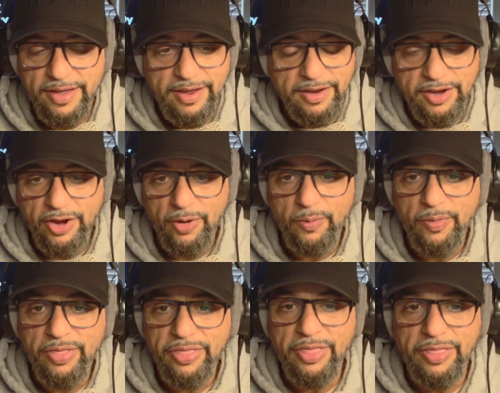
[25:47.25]
You know,
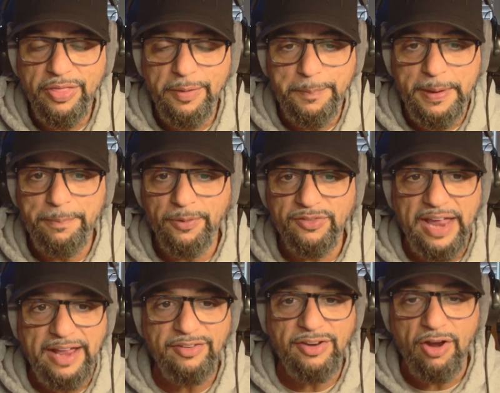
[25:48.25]
people
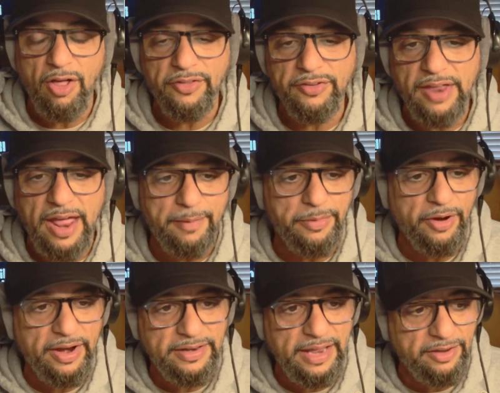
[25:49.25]
changing all the time, their
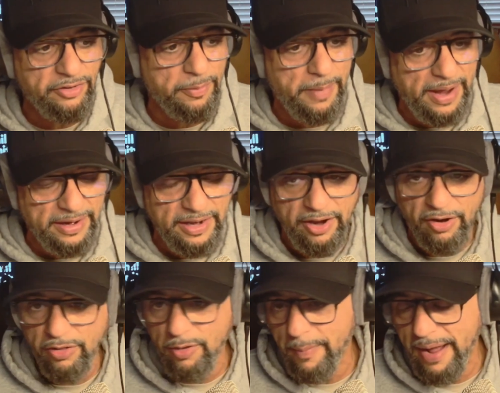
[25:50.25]
ideas, their mind here,
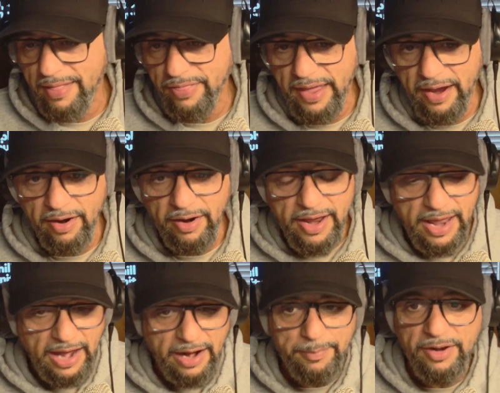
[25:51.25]
their mind there.
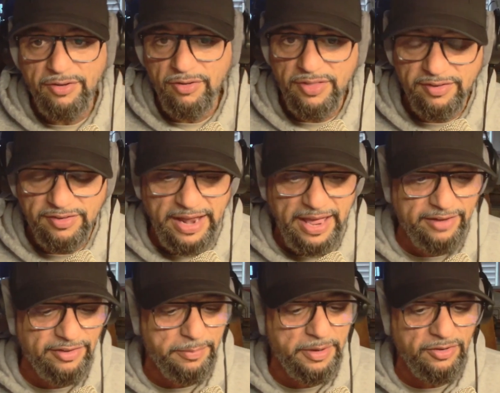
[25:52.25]
And I'm going to do this next.
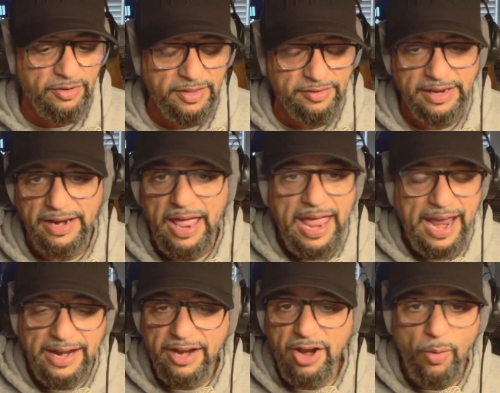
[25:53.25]
I'm going to do this. And
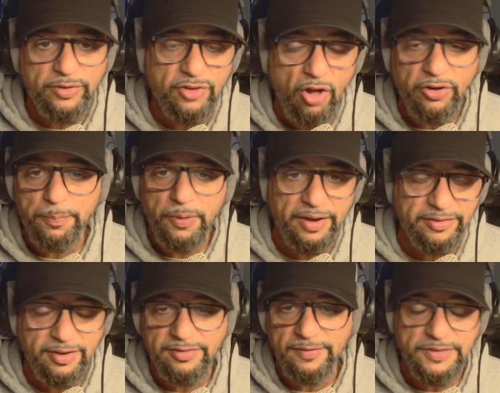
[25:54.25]
I know it's called a
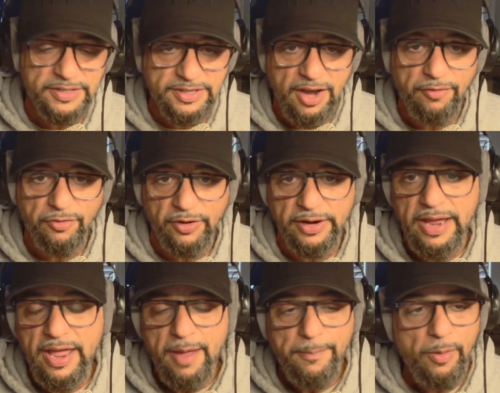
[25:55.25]
process of discovery,
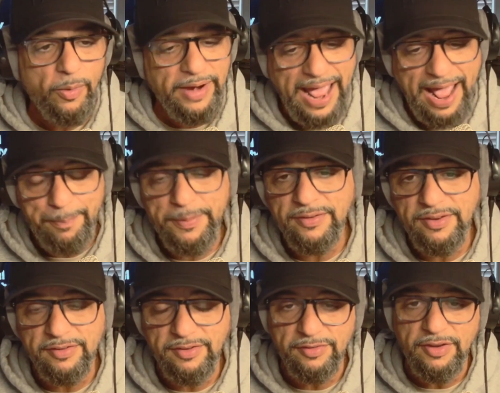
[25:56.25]
but what happens
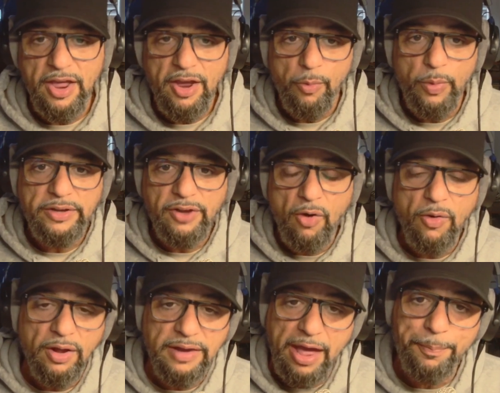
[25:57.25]
is we don't
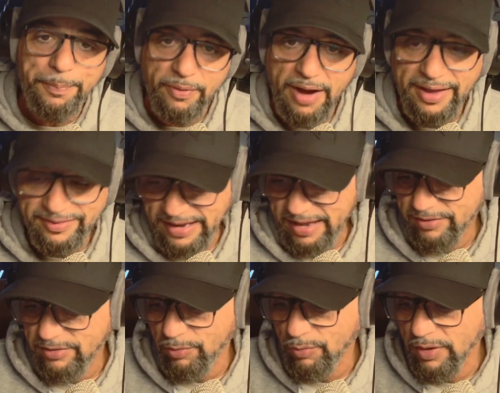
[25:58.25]
allow process
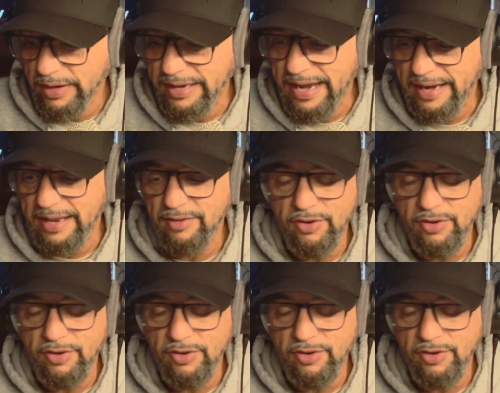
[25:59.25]
to really get into